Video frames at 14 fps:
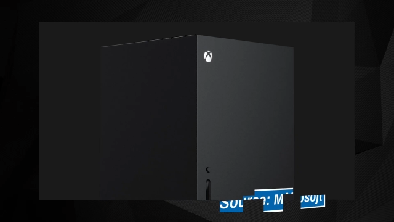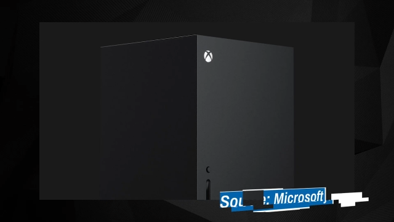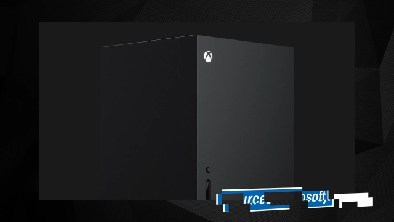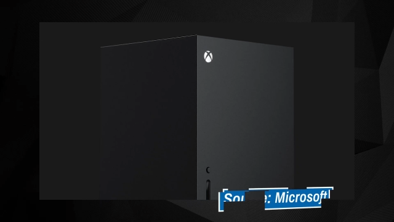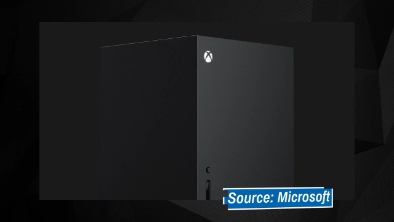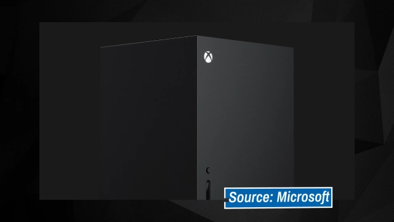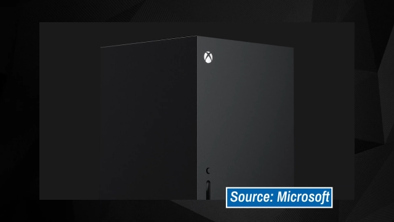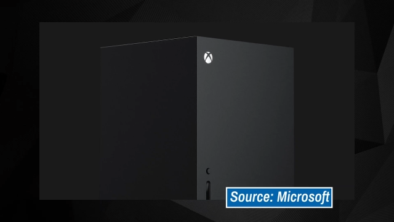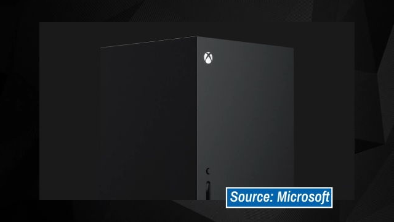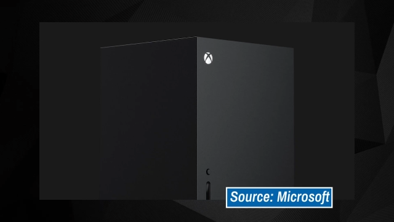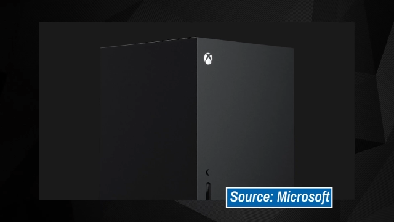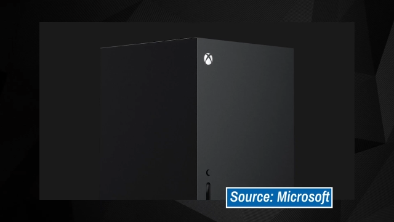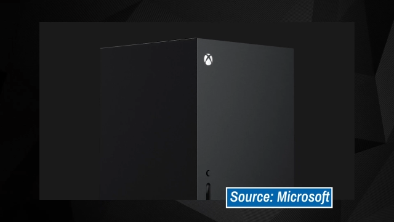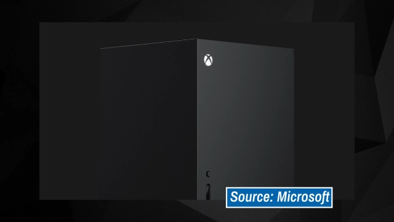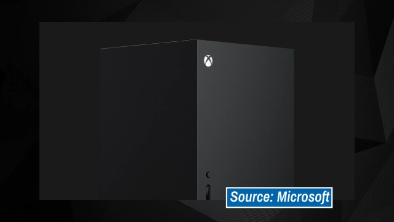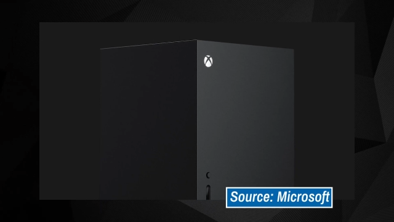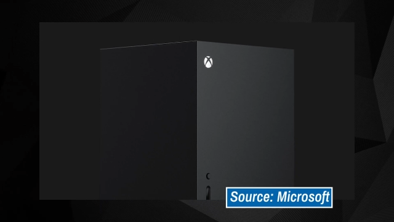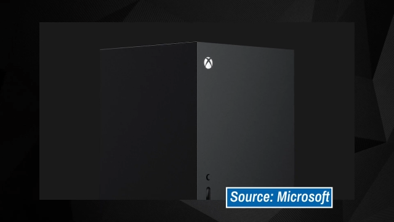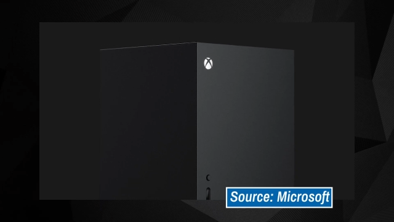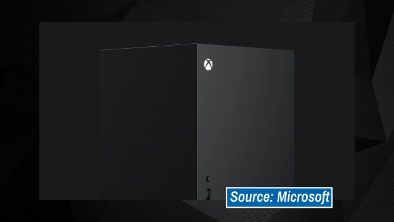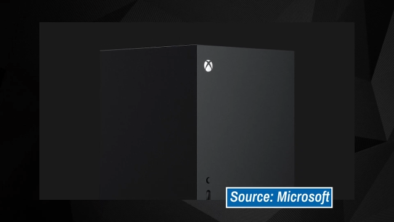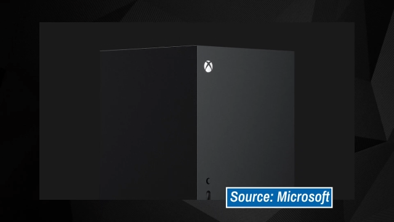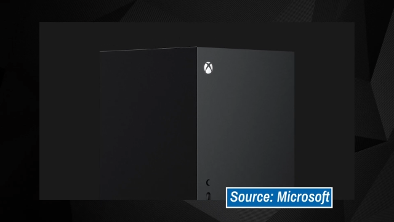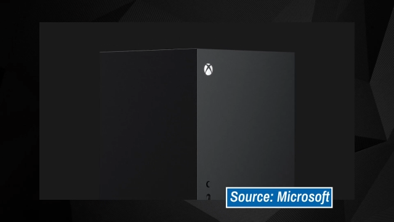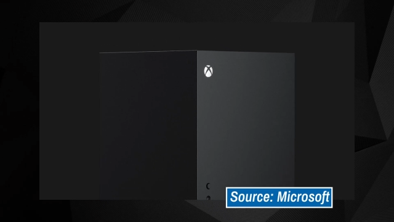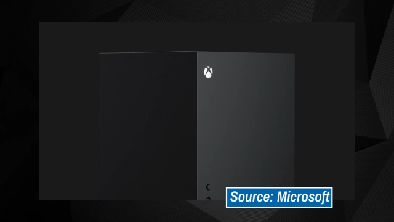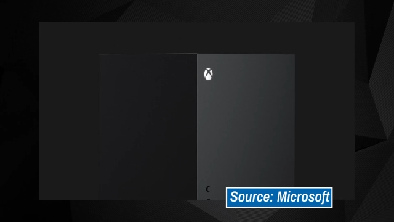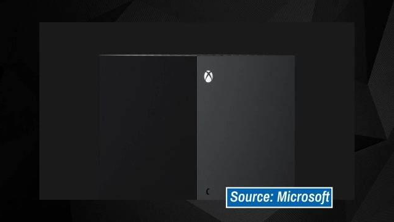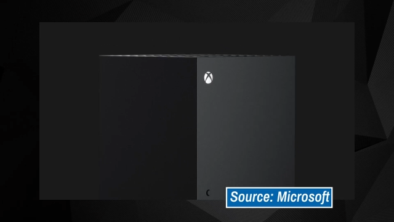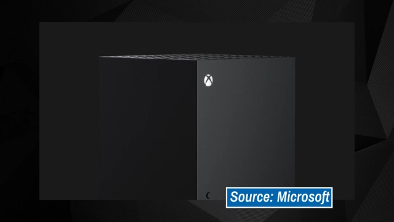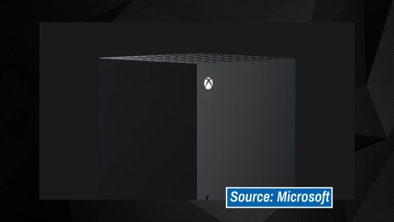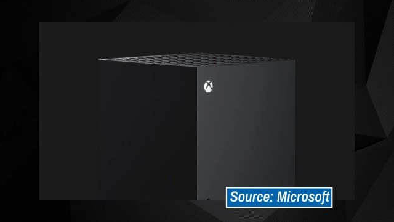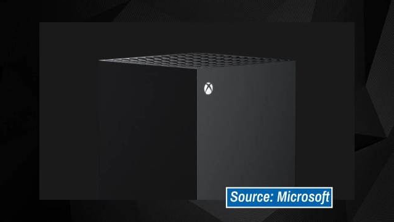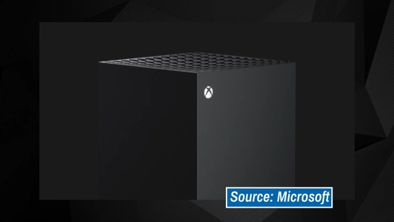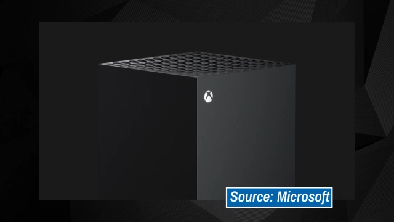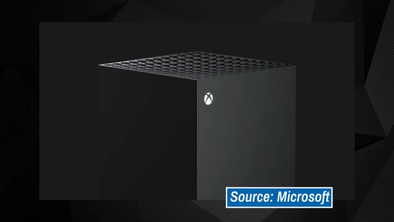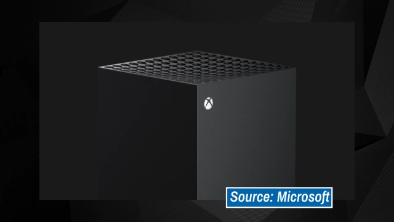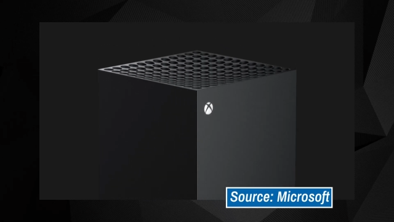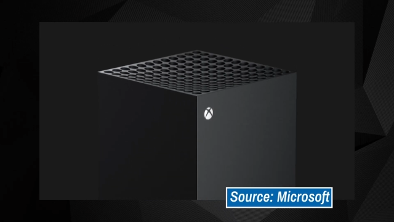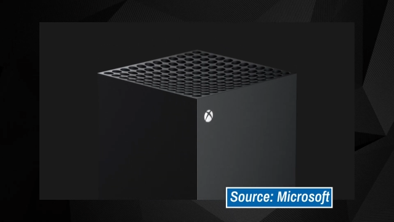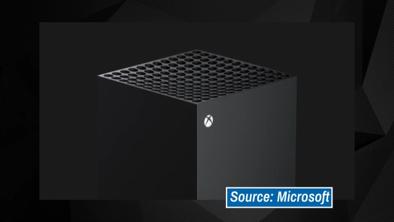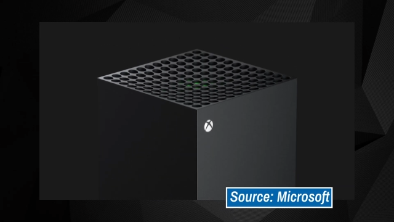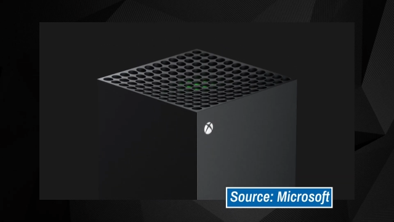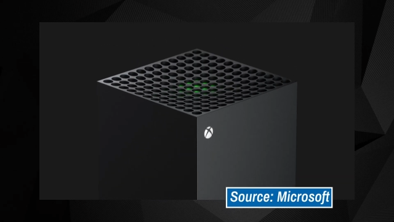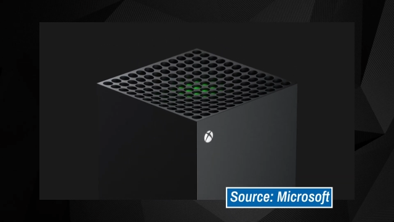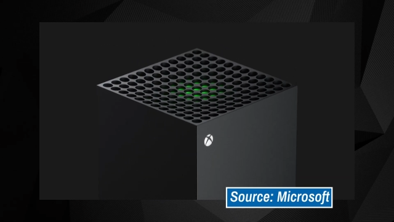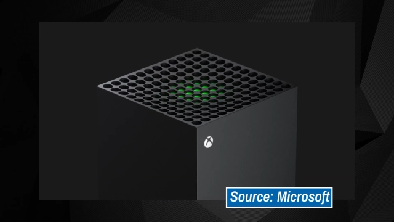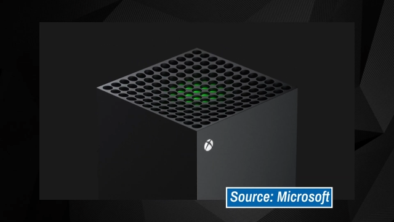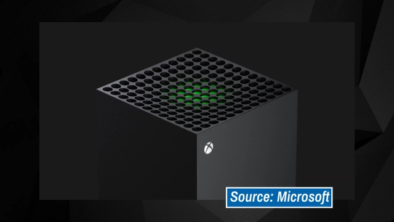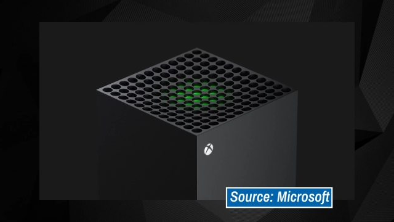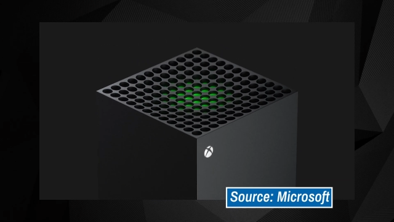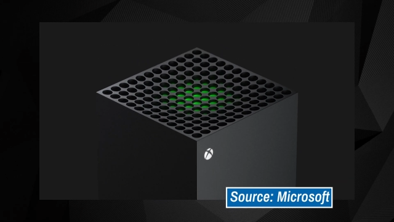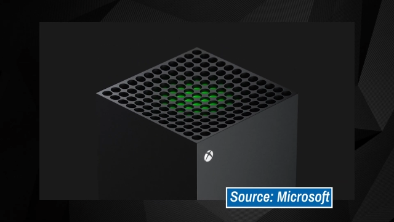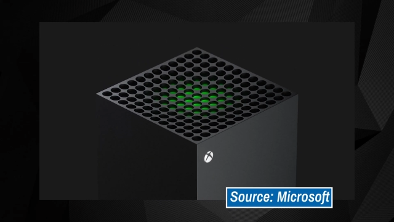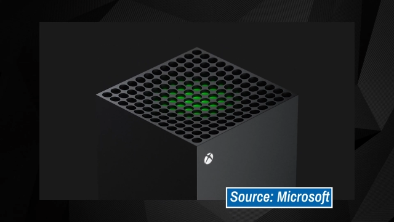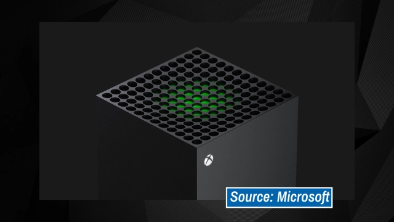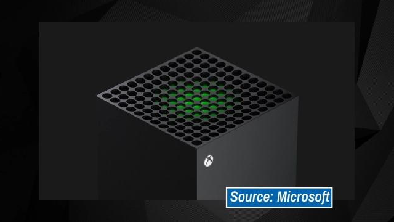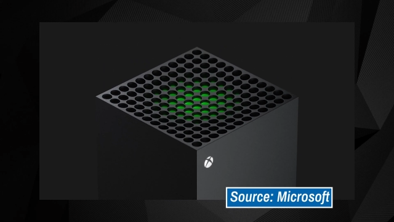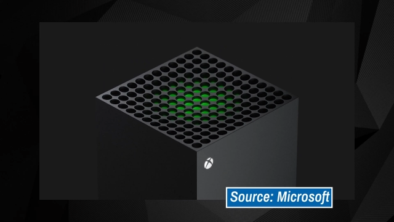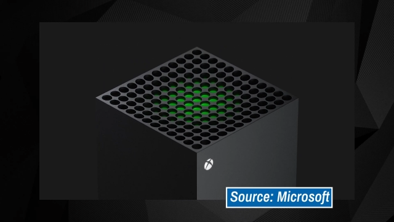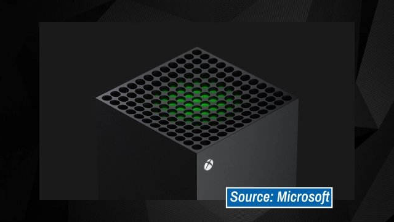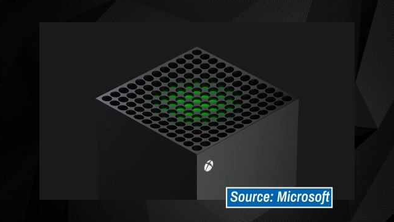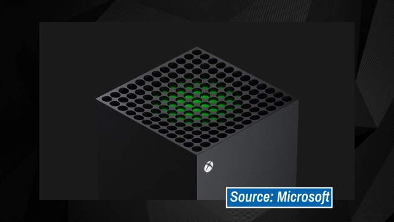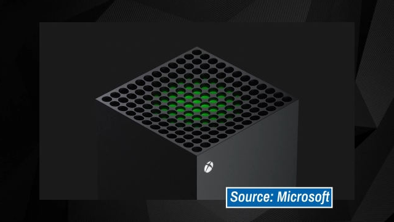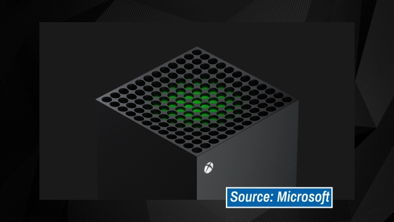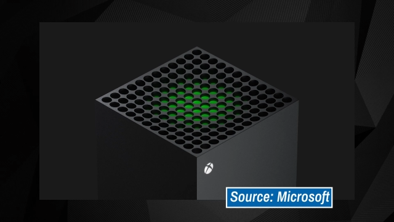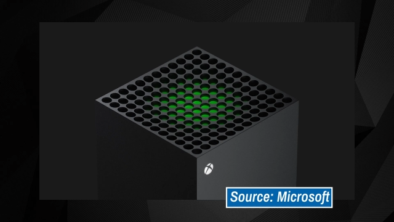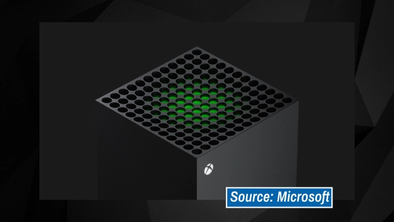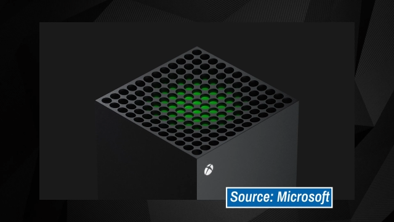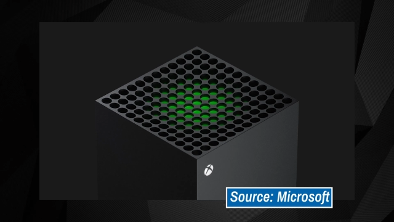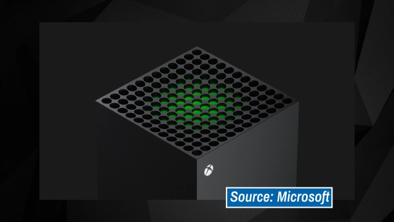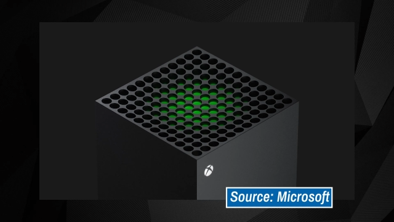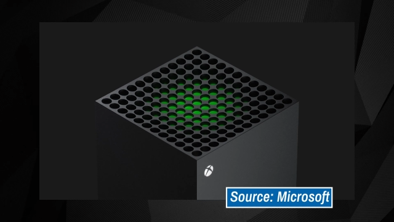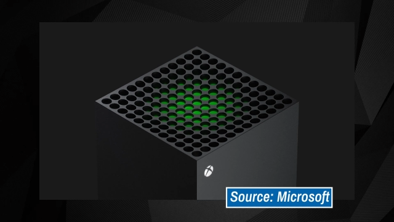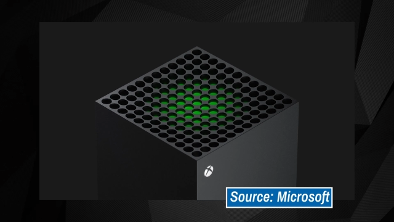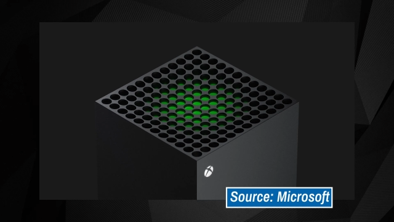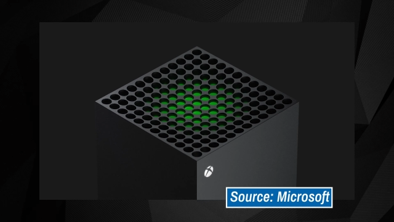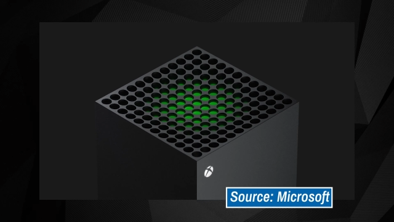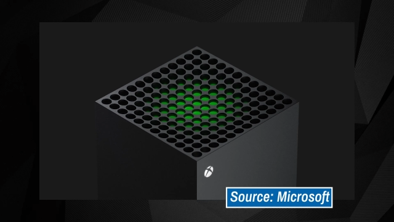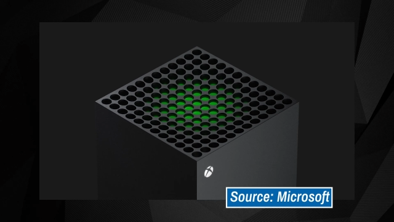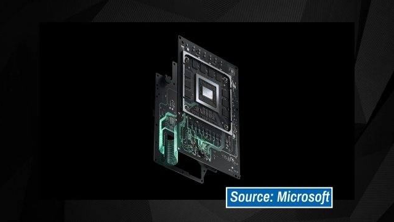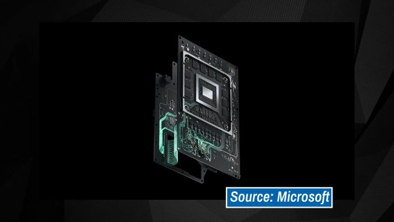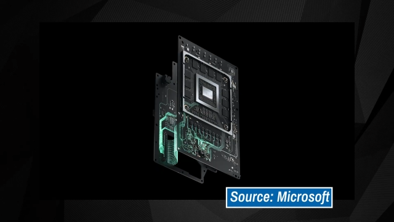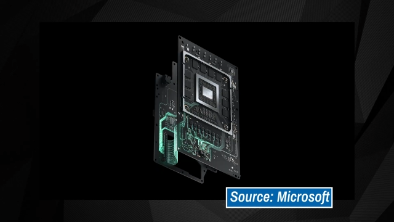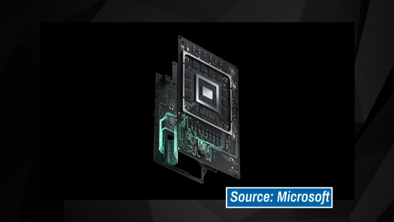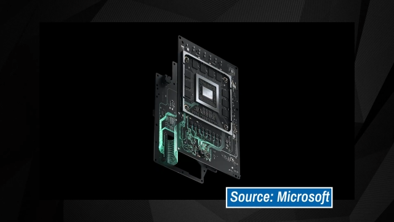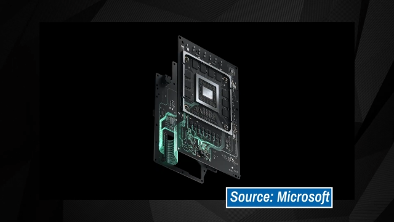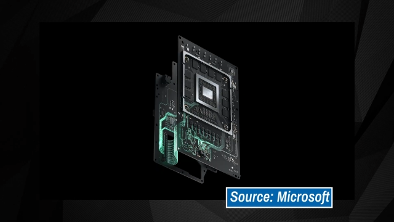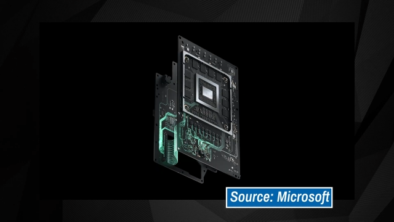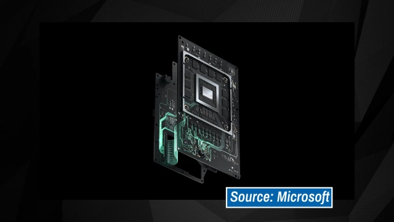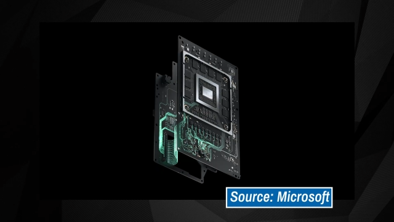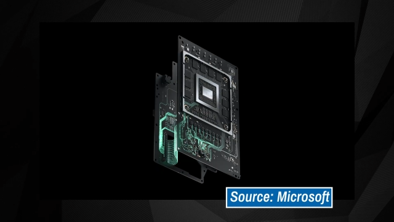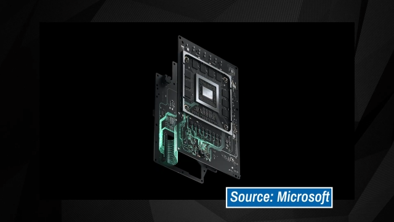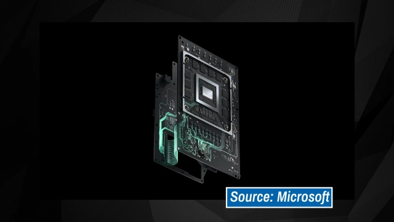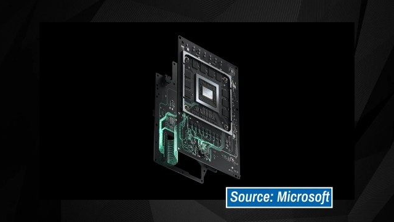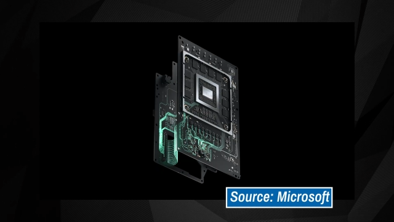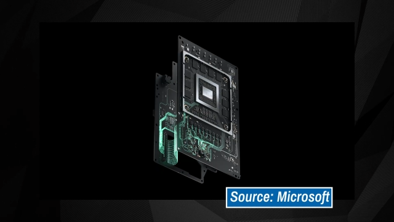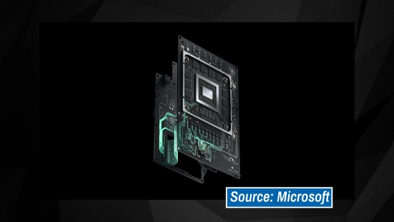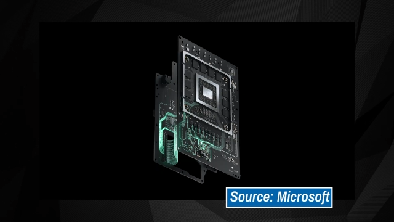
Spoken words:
(no speaker visible)